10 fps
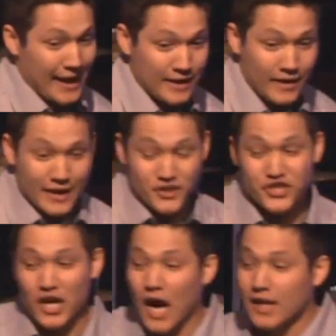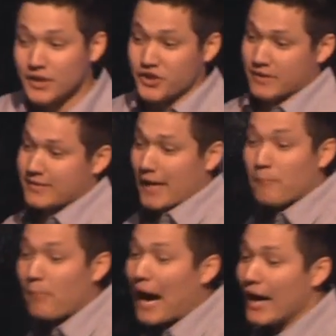and geologists
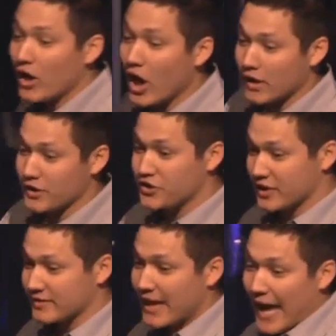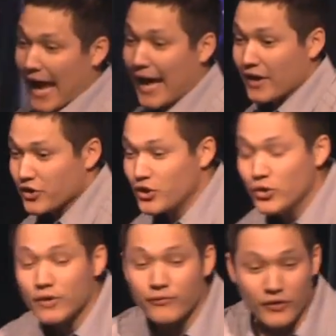and biologists at
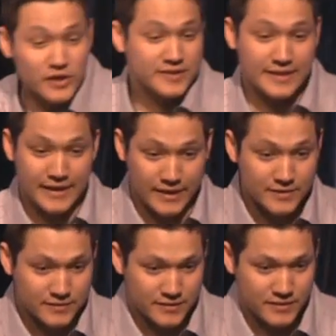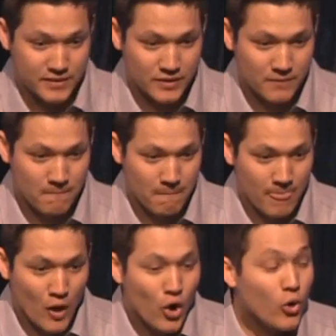universities
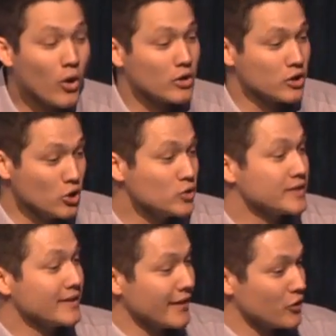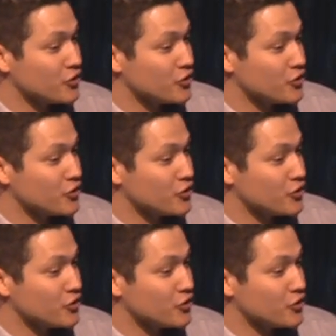who are losing their